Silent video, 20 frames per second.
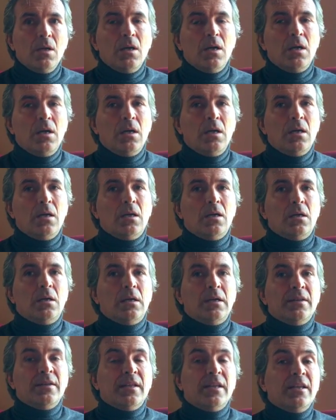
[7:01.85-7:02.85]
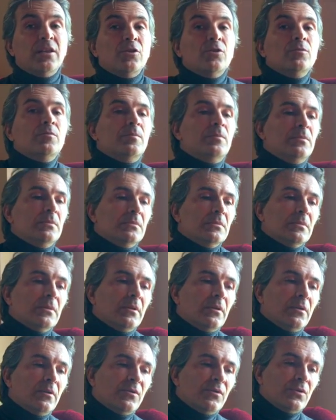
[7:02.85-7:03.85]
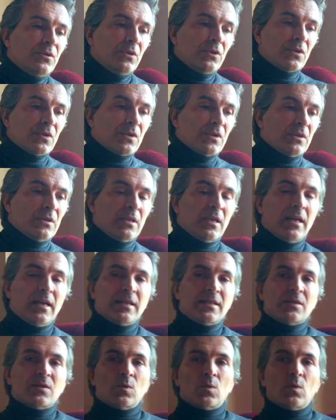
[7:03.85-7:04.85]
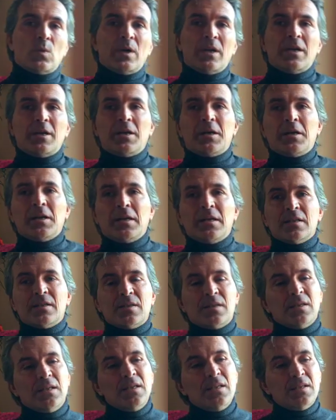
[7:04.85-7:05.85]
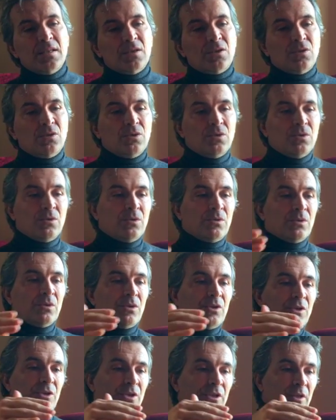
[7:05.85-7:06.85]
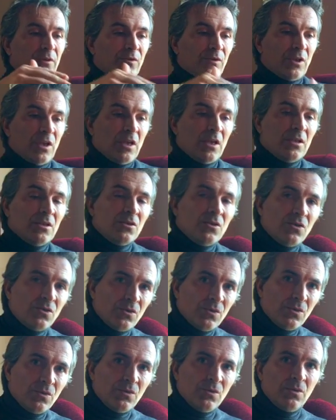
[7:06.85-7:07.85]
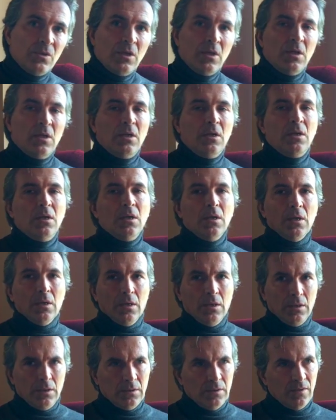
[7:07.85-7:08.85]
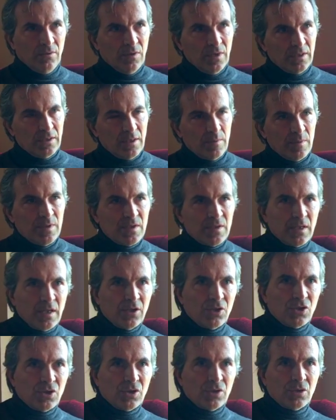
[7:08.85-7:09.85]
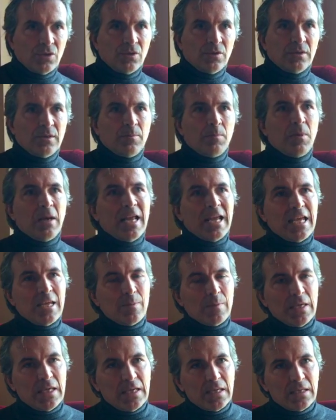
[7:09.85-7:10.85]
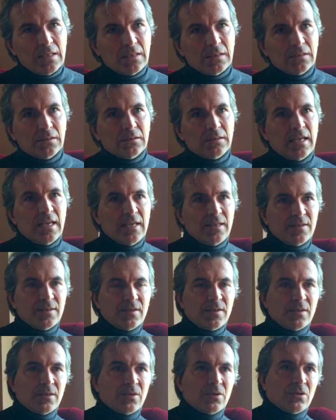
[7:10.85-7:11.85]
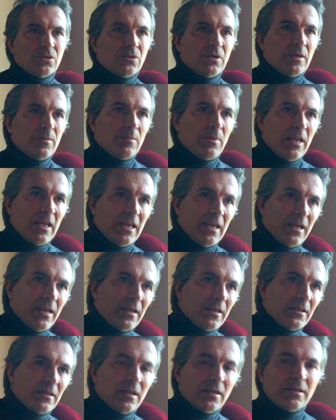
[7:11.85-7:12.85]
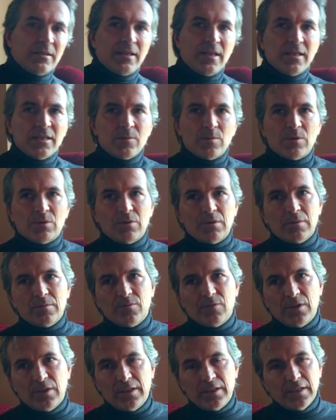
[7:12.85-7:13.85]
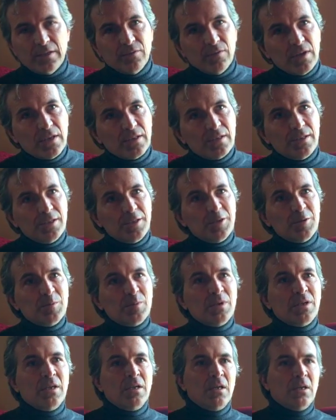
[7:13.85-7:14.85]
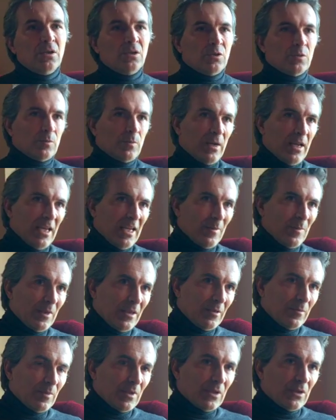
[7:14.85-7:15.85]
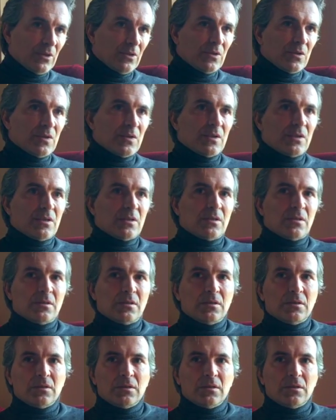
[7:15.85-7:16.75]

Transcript: And then you, of course, that's where it's easy to shift into the victimization, the blaming dance. So I dance between feeling a victim to blaming, because